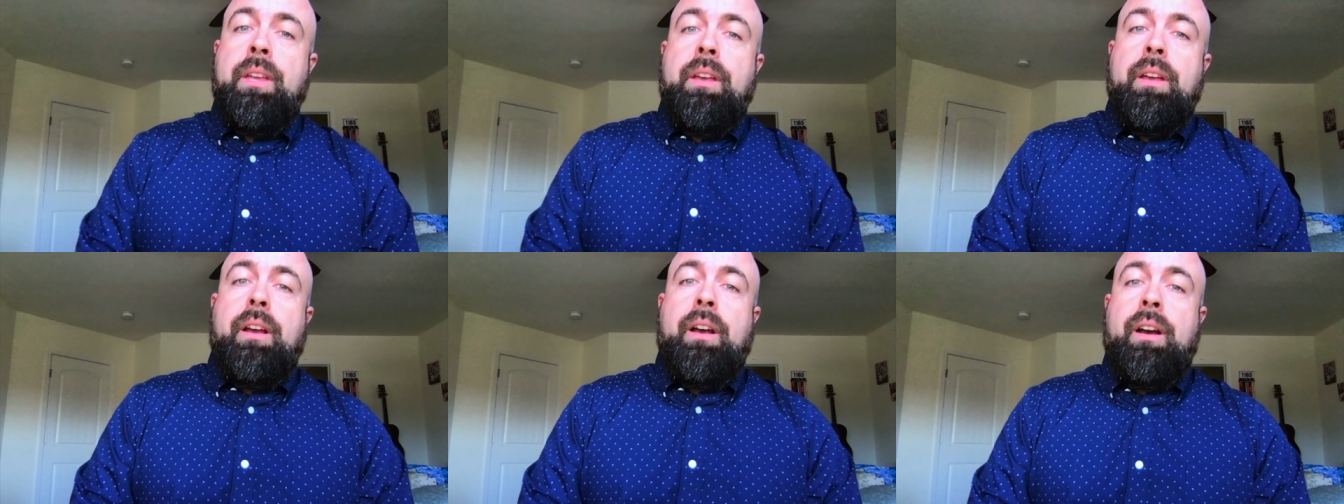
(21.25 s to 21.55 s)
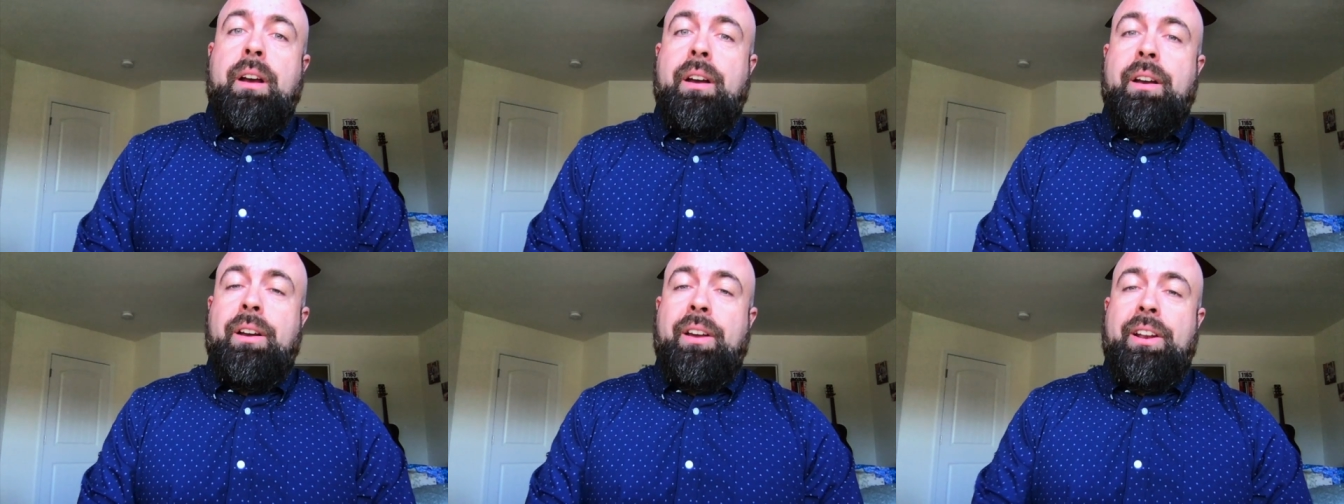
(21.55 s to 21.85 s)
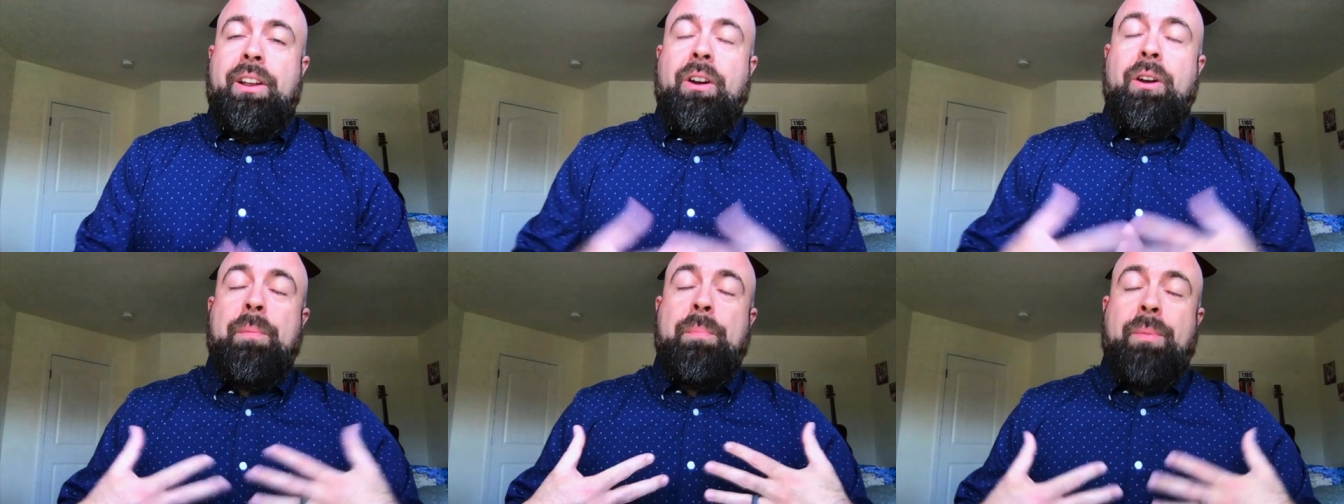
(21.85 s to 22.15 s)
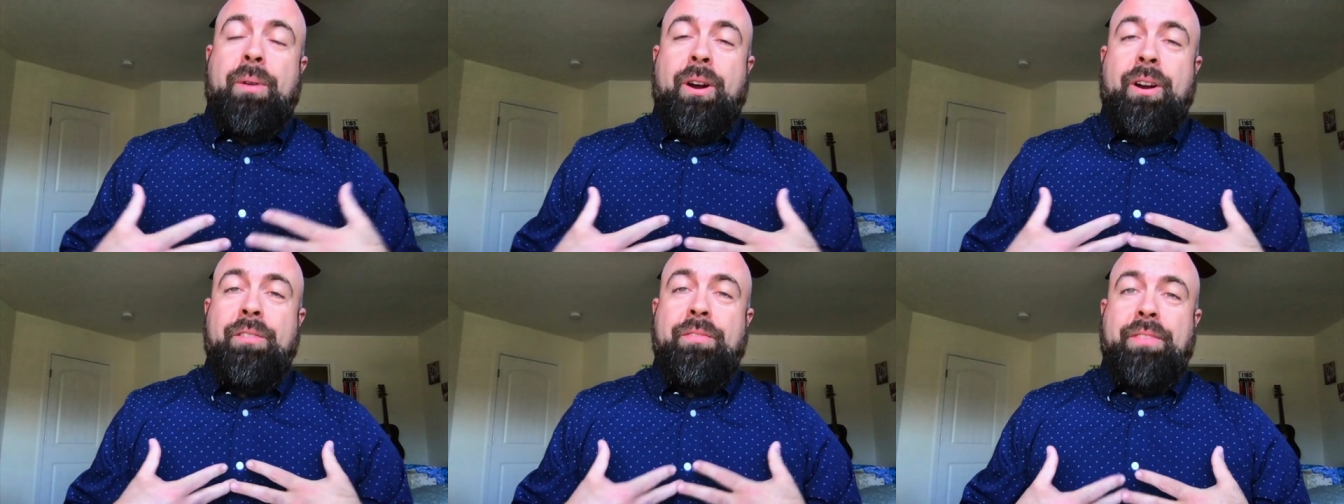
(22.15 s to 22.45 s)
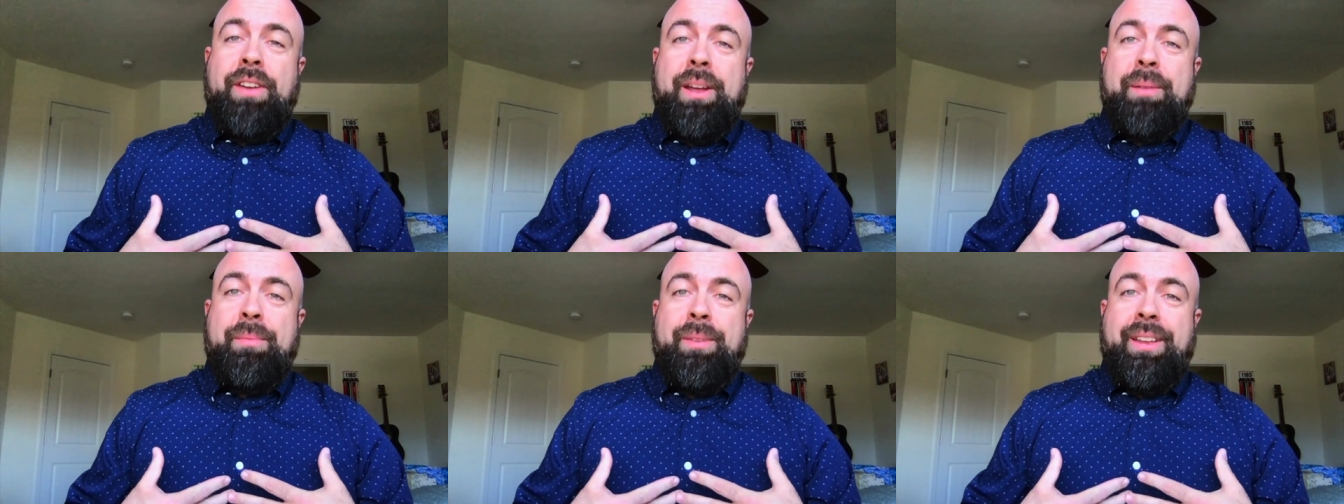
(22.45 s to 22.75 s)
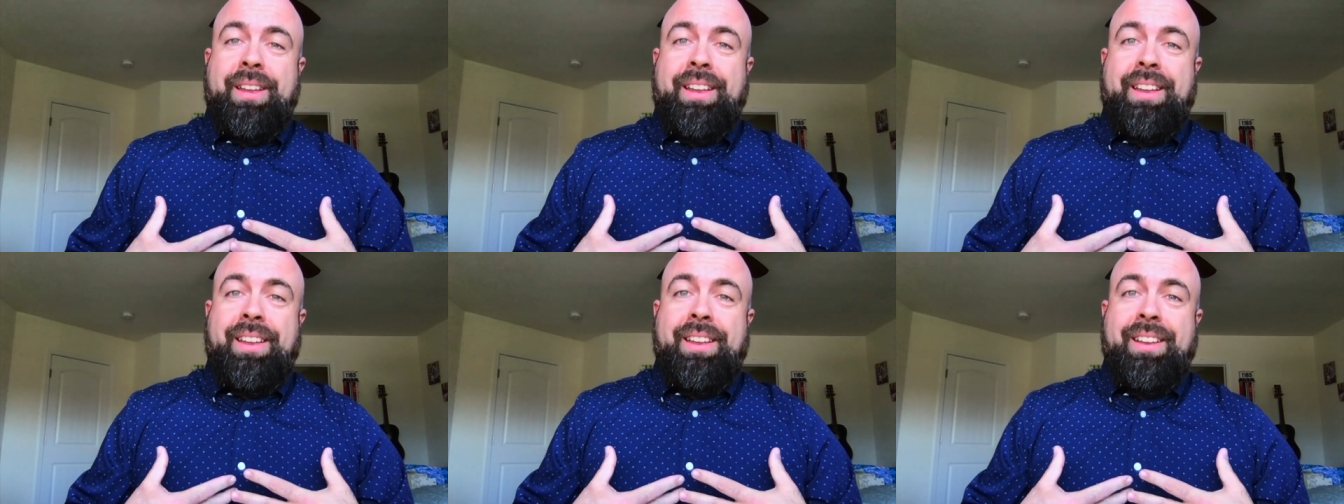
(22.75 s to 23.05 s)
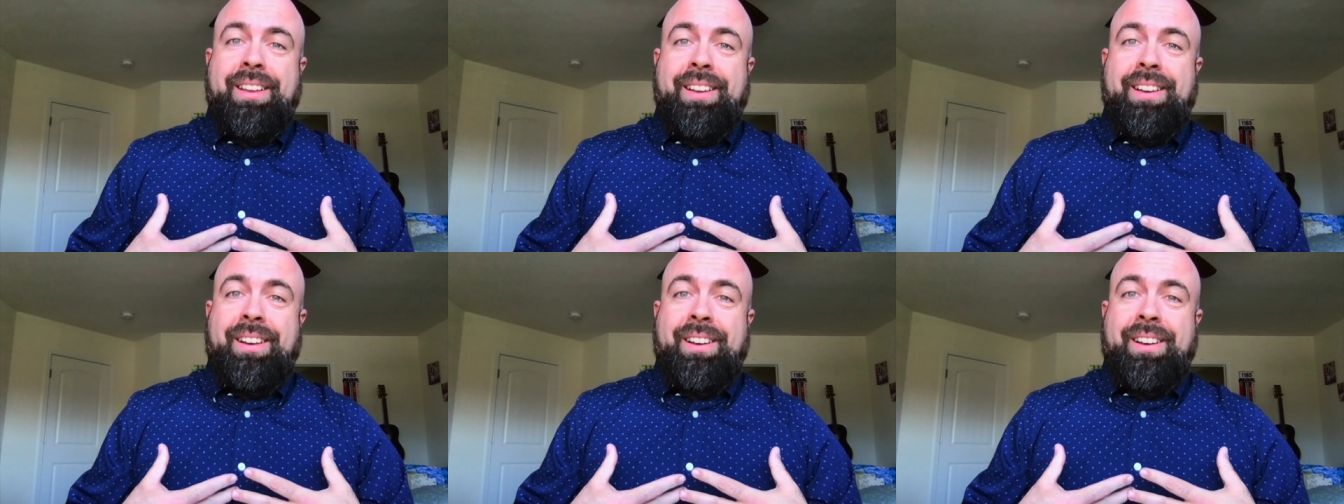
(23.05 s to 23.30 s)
Uh, and our, our family uh,